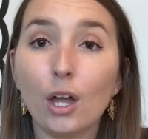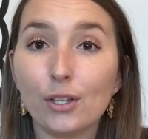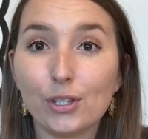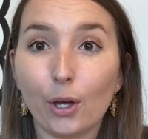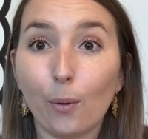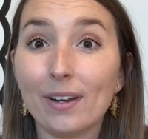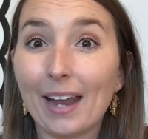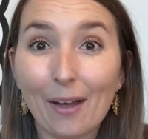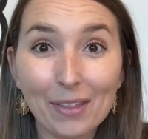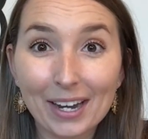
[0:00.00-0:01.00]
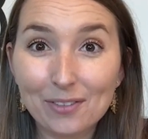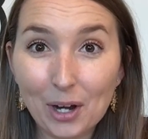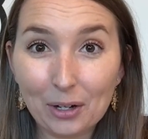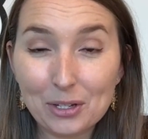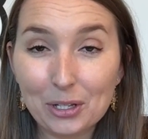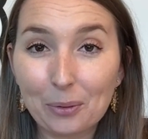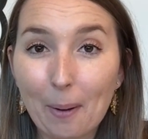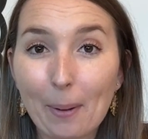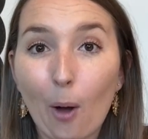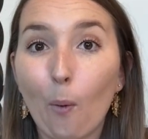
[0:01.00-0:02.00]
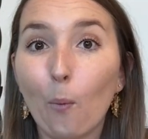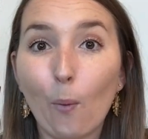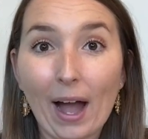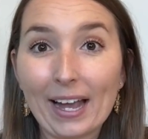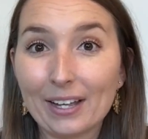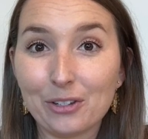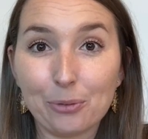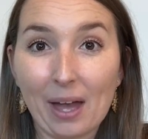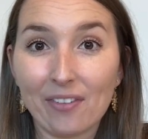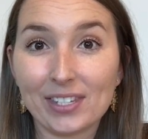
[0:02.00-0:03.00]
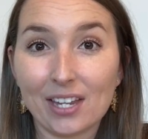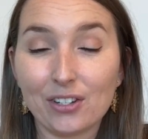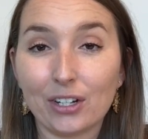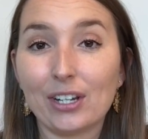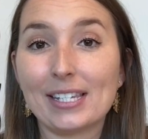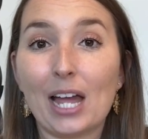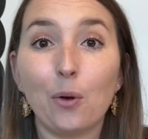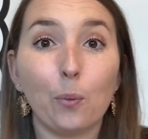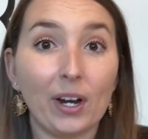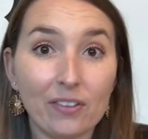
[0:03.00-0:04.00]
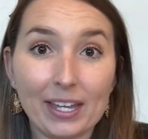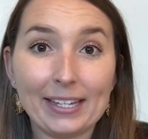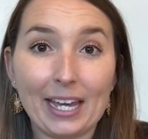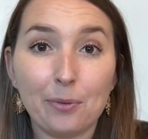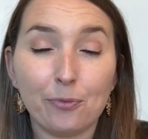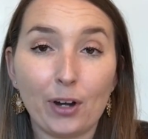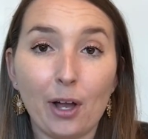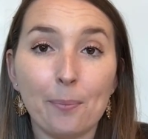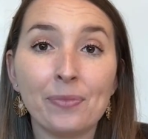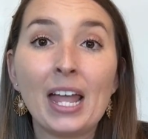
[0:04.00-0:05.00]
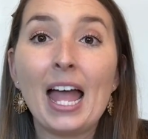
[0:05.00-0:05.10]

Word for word: So, now that I've talked to you about why I do math centers and where they came from